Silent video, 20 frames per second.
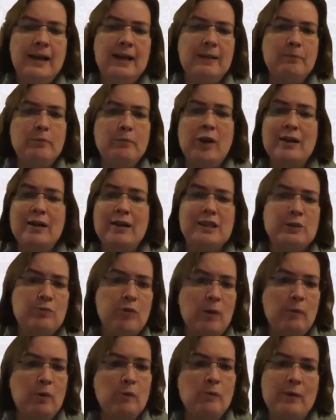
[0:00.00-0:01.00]
practice
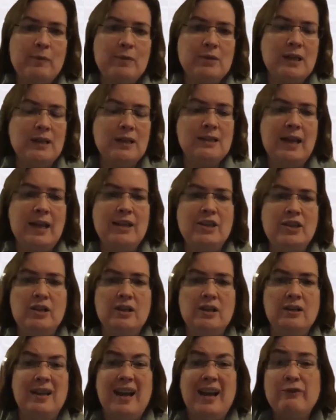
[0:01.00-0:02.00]
problem
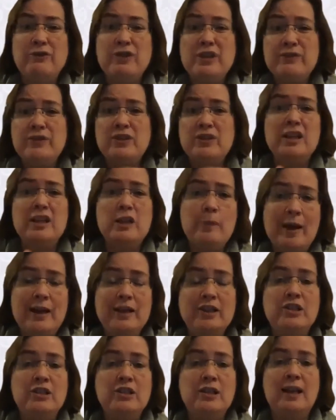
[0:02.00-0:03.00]
representation after you've seen the
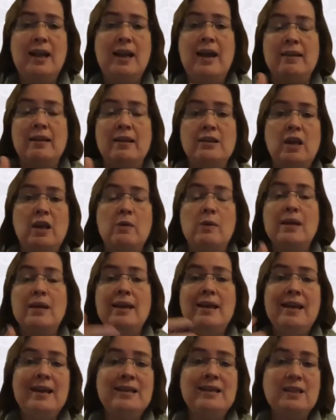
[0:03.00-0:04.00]
patient together. So
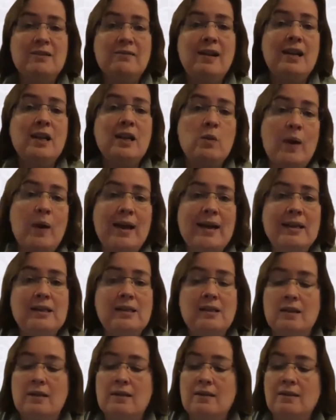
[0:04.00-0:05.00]
is there any ways
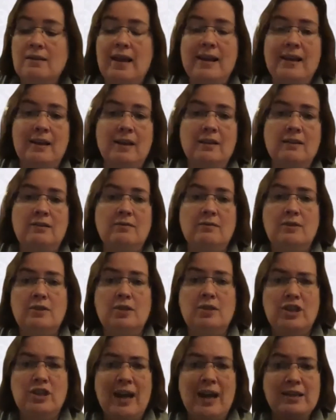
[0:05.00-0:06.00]
that they can
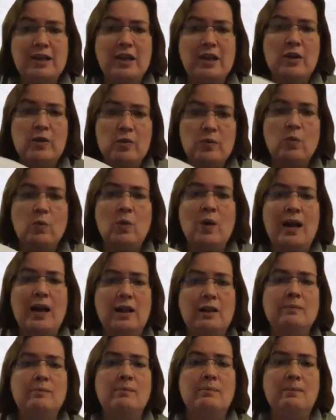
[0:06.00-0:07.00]
shadow
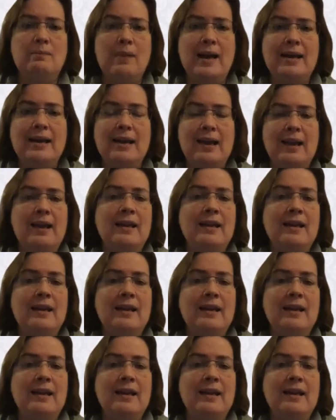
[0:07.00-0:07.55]
while making